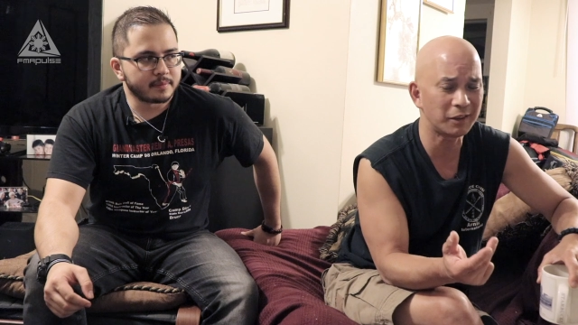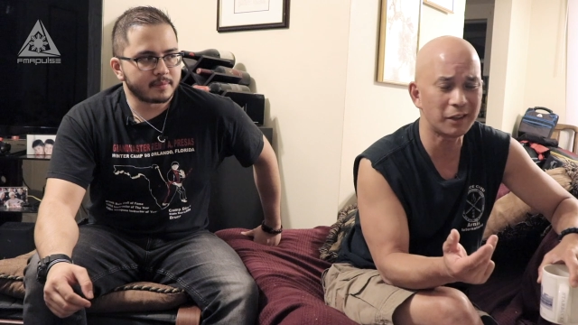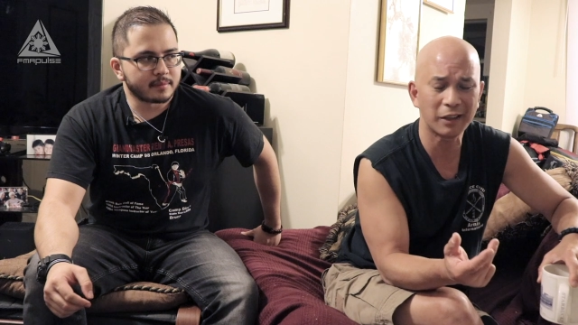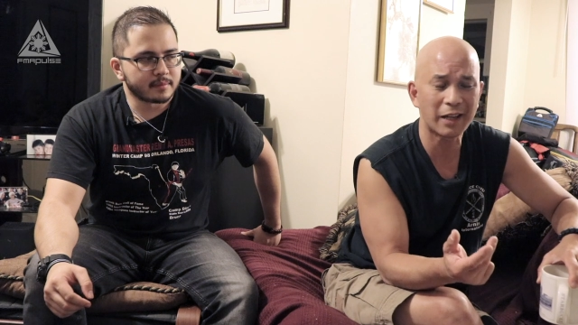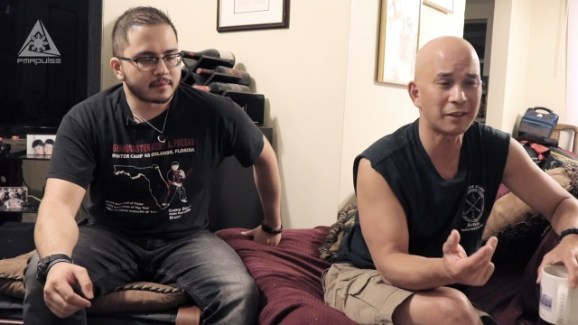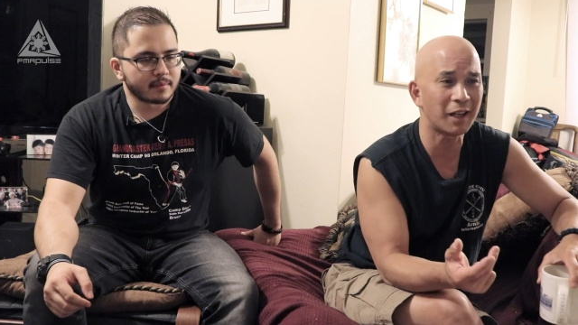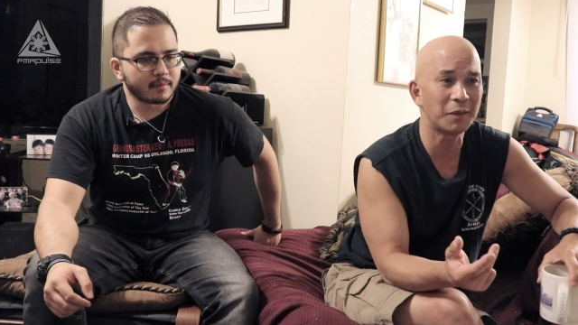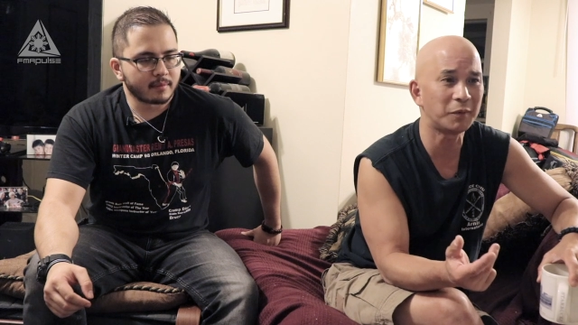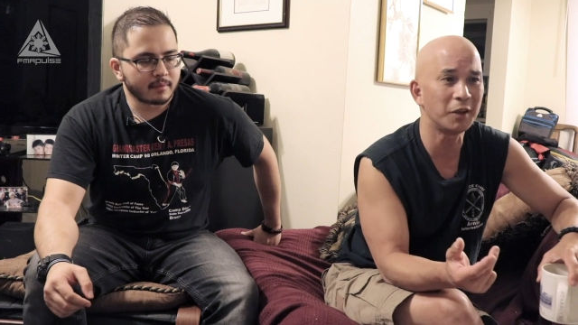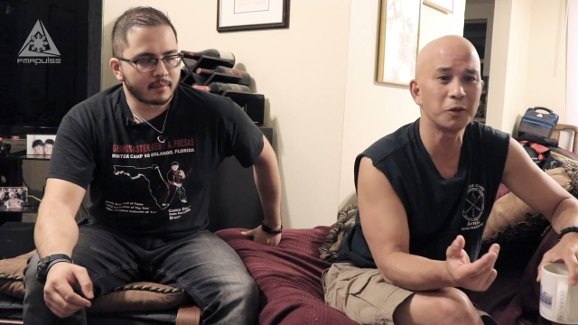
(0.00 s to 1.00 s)
Speaker 1: you know, that
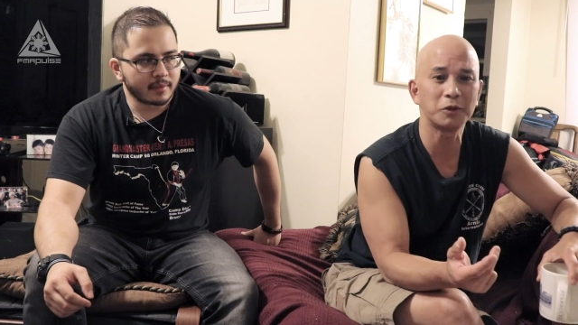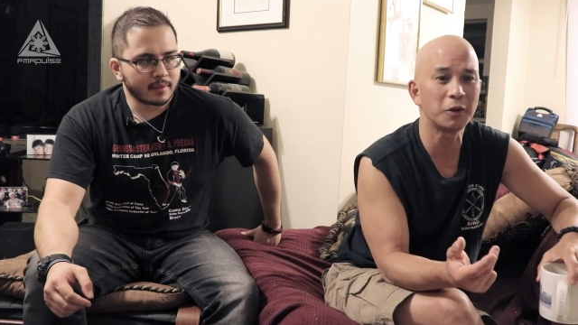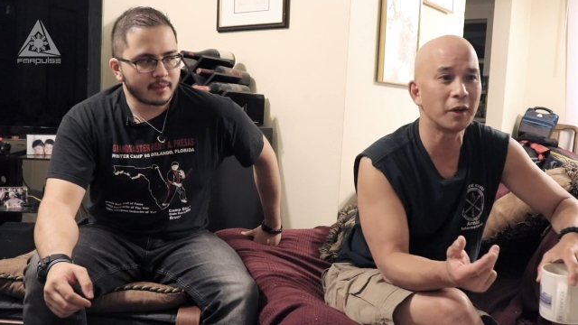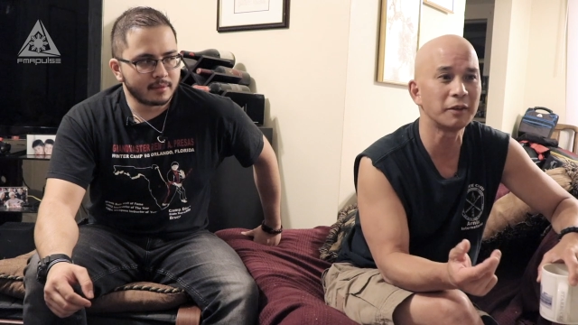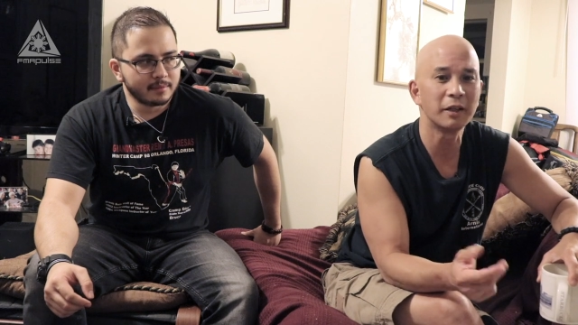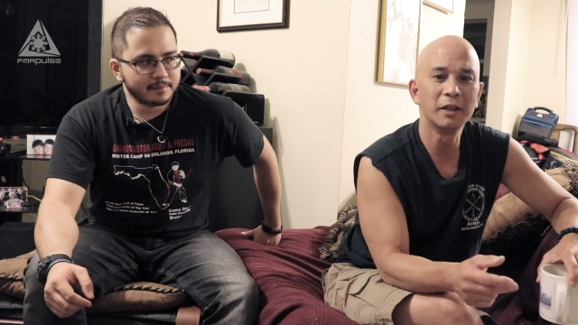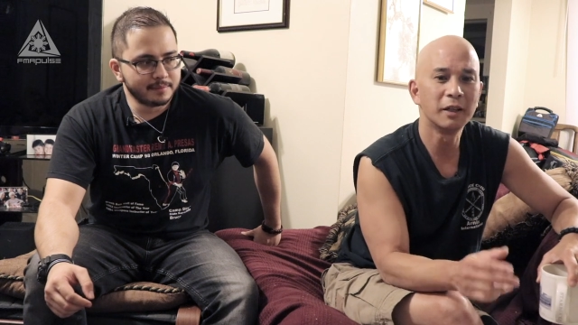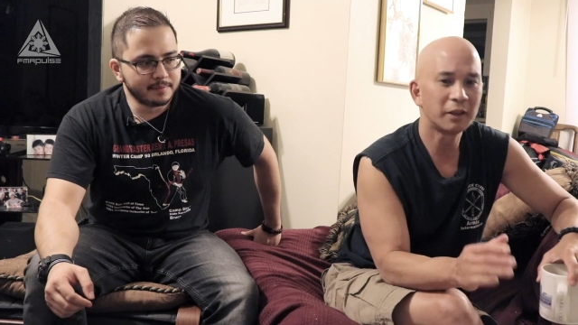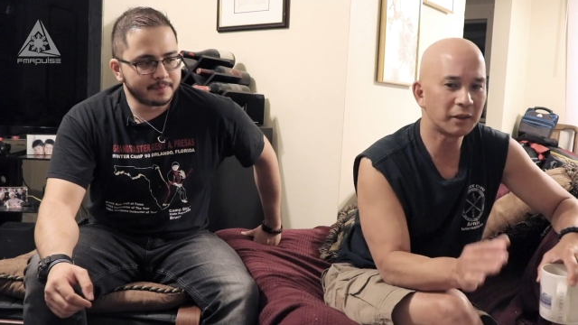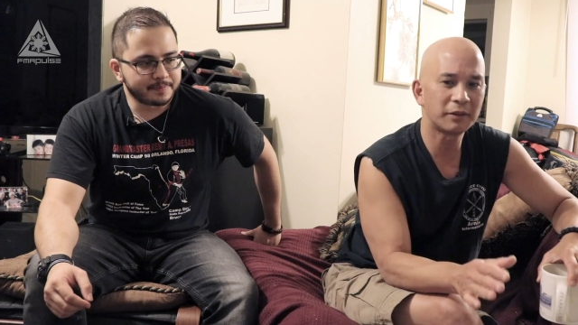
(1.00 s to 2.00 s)
type, tears in your eyes.
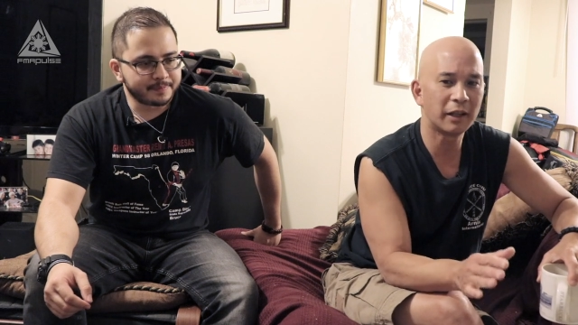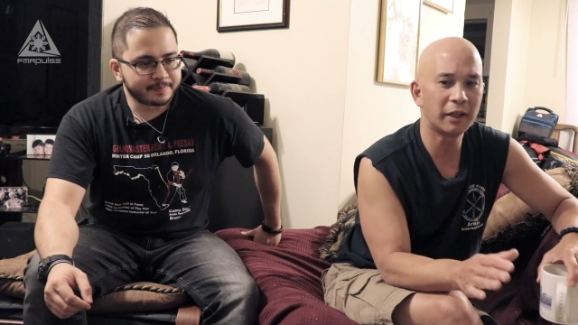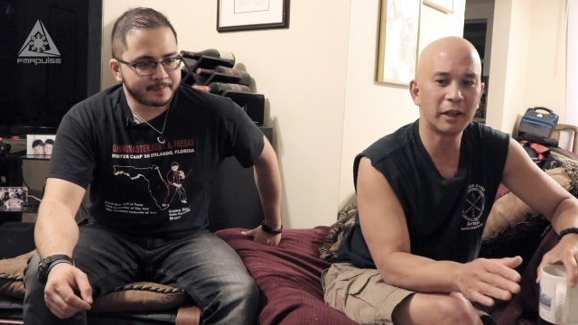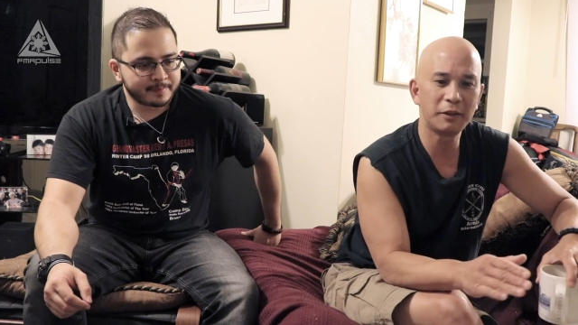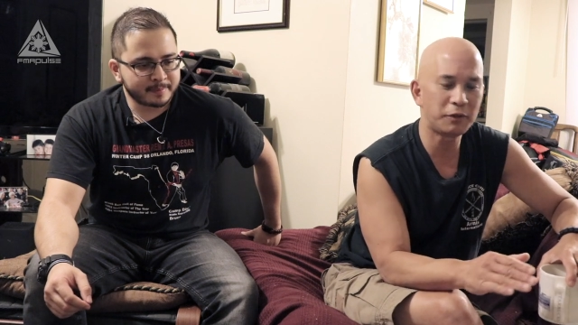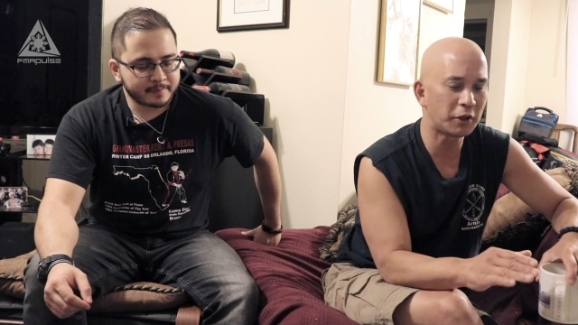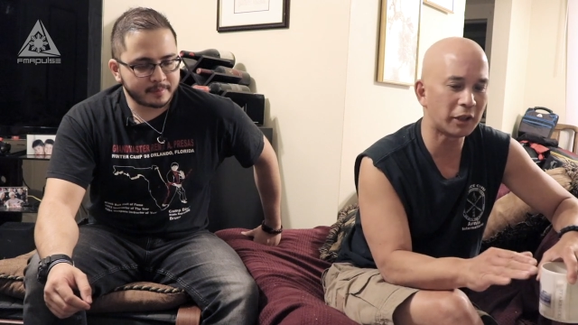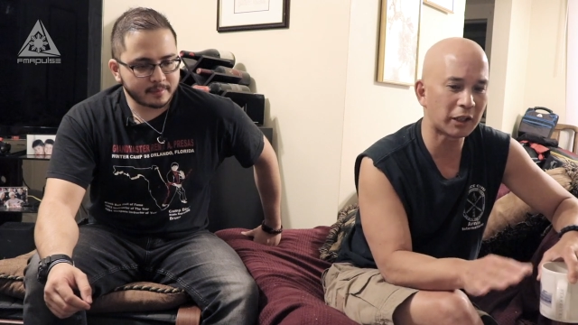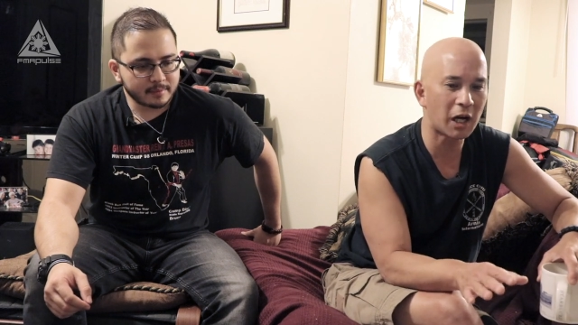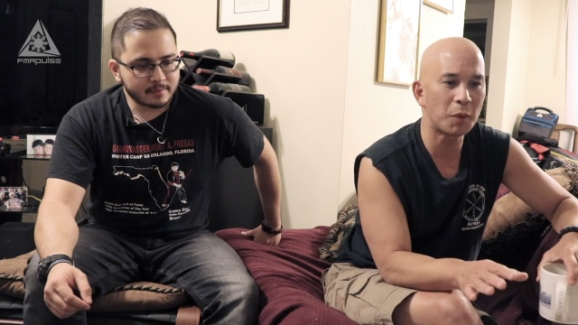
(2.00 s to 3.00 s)
Because and if you can
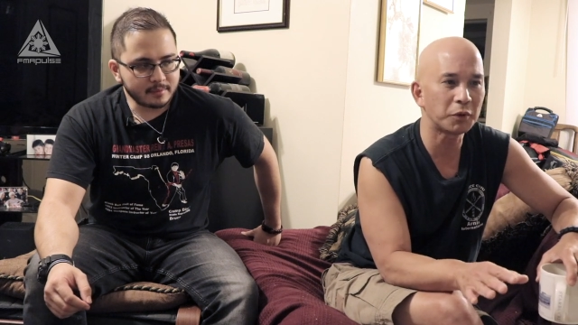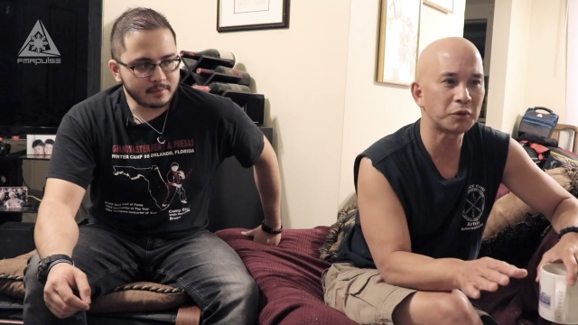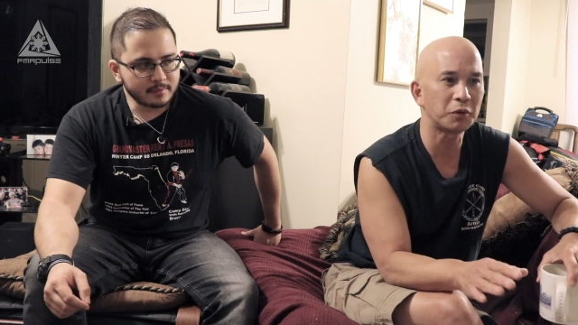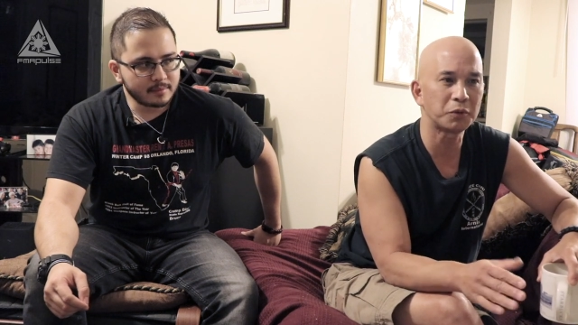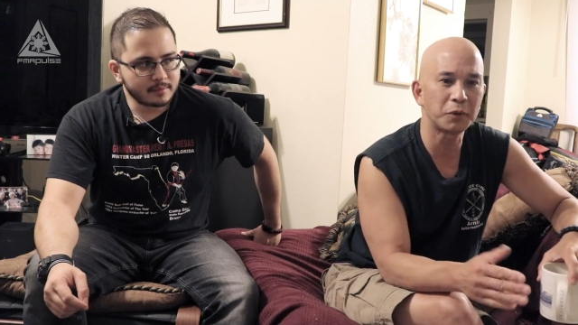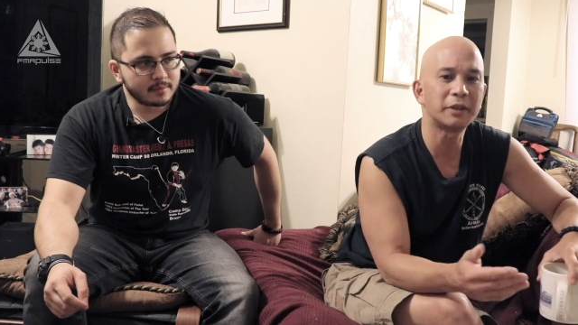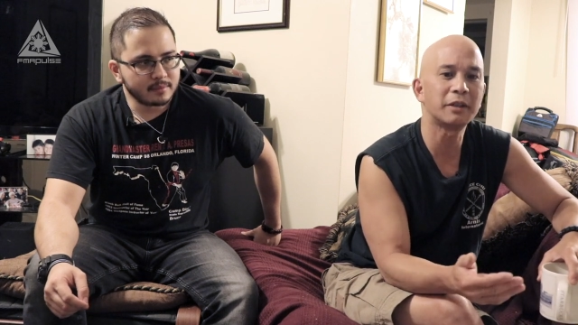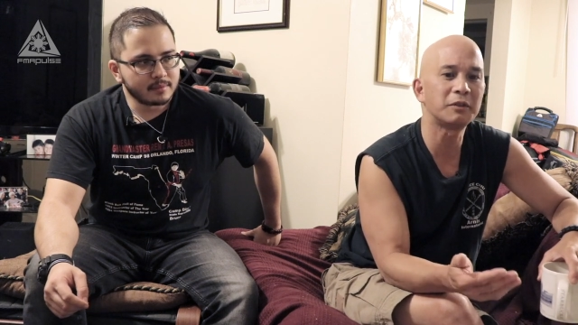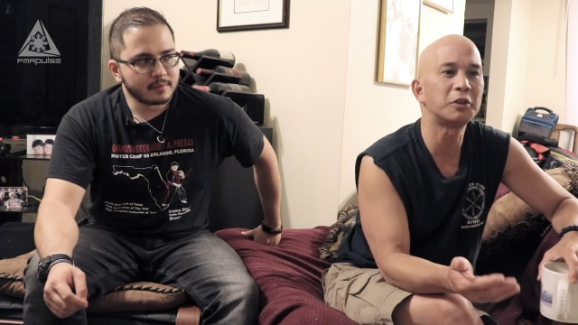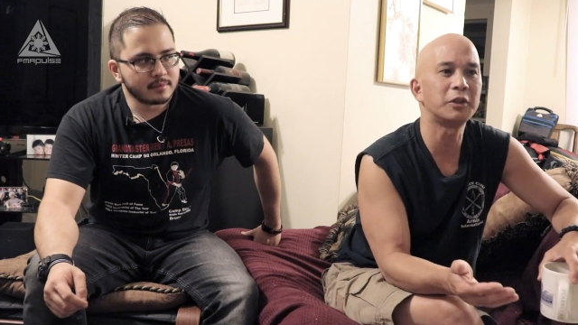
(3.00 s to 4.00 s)
accomplish those things,
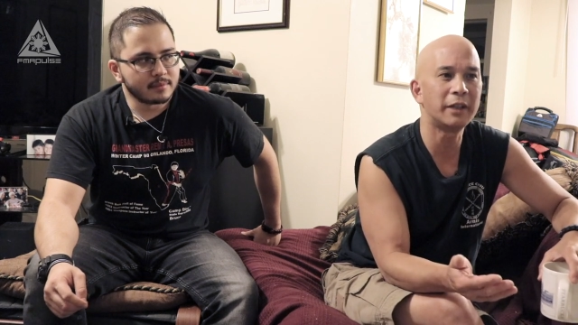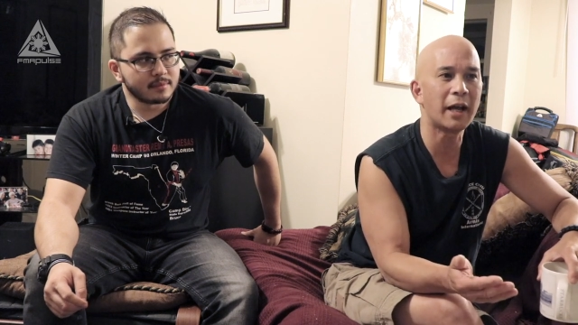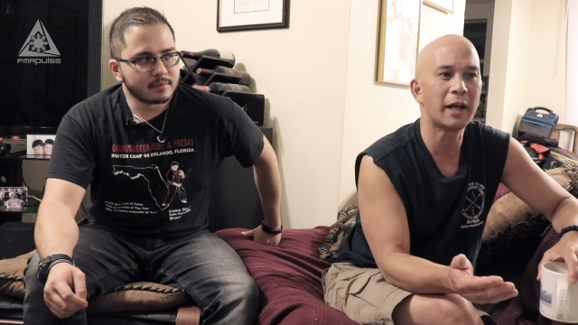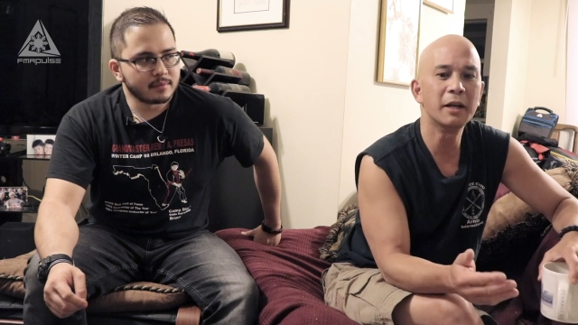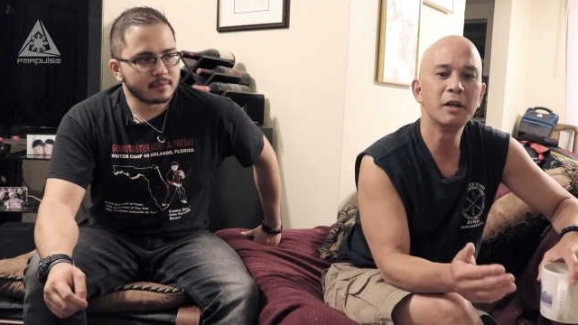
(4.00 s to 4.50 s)
that's a good day.